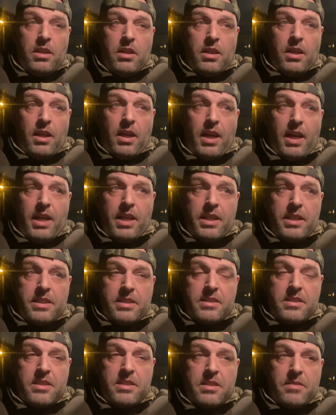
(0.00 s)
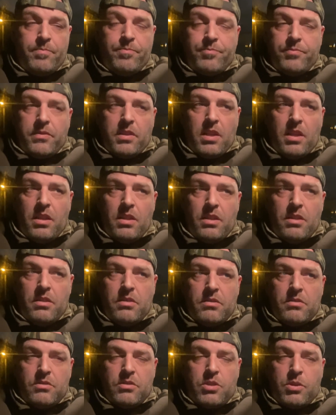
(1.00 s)
and
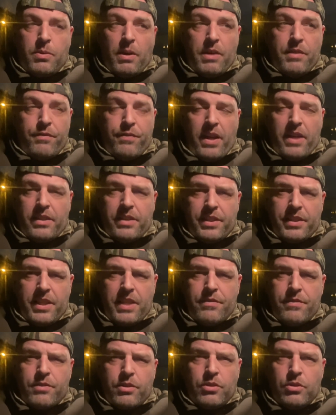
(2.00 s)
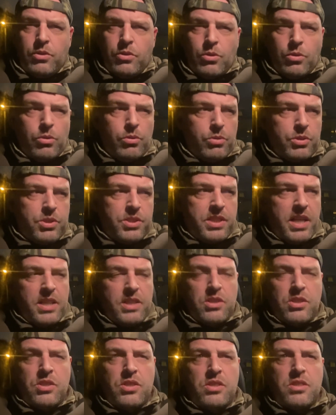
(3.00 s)
quite frankly, they've got no
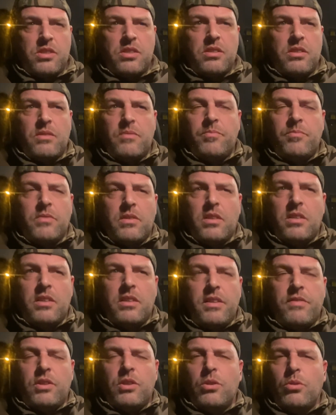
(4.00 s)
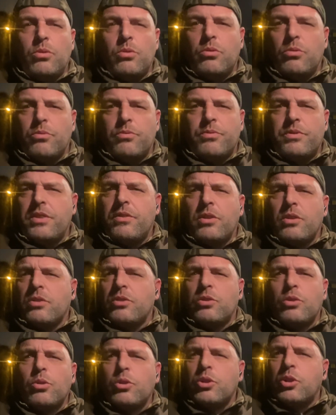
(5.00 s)
sense. They've got
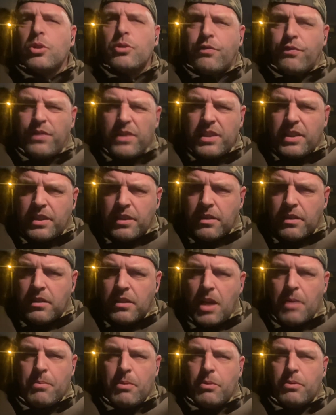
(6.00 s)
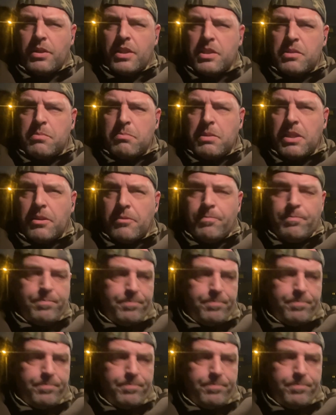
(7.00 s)
no good feeling about this meeting.